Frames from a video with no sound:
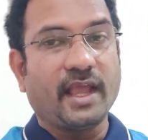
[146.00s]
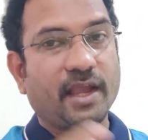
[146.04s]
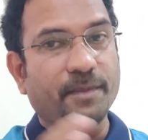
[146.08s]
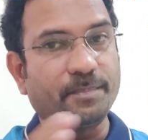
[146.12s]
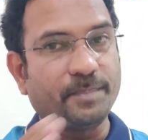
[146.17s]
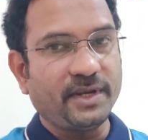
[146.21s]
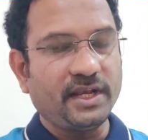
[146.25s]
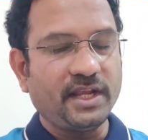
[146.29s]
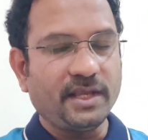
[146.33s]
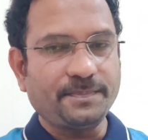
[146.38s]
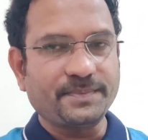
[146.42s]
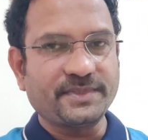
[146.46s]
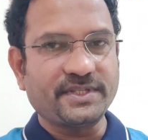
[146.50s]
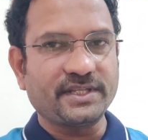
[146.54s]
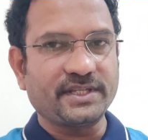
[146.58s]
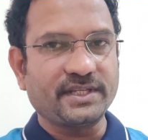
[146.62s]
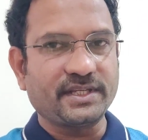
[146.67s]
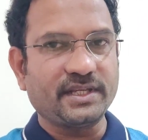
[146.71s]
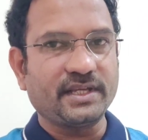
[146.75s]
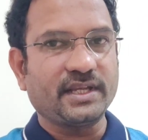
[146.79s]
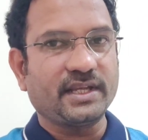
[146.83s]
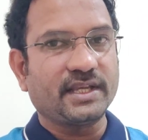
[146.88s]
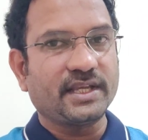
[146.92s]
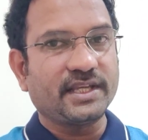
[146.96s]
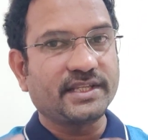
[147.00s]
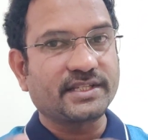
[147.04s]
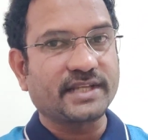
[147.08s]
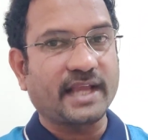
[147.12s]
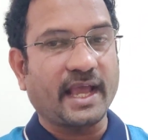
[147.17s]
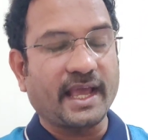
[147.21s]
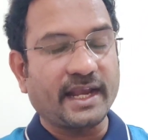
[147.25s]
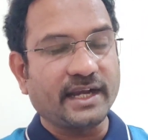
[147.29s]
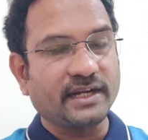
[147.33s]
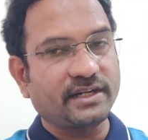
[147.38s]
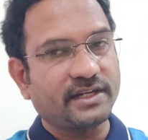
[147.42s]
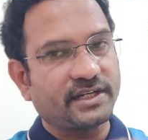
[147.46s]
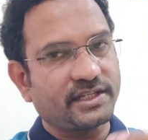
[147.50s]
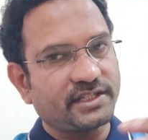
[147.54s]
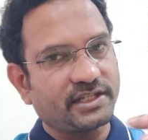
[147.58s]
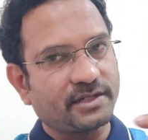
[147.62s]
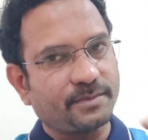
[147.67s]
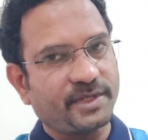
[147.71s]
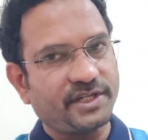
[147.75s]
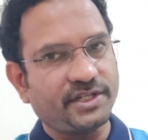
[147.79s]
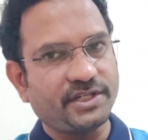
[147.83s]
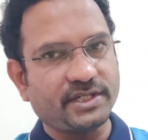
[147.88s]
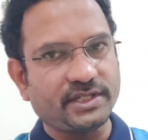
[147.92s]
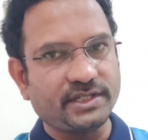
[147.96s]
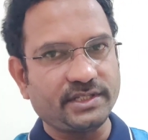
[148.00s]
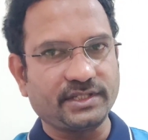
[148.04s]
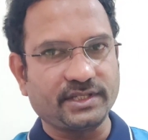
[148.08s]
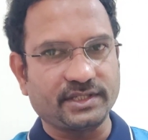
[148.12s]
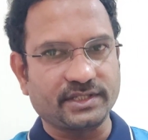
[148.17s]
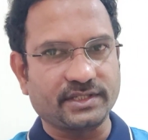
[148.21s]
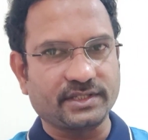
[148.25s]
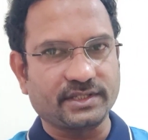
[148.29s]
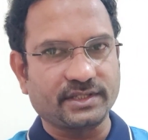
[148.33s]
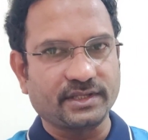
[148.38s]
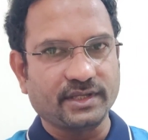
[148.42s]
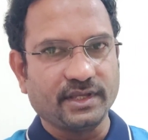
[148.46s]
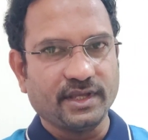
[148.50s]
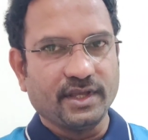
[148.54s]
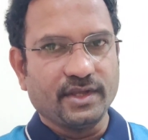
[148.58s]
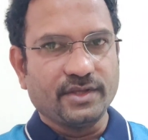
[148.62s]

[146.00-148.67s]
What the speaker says: Epilepsy is characterized by seizures.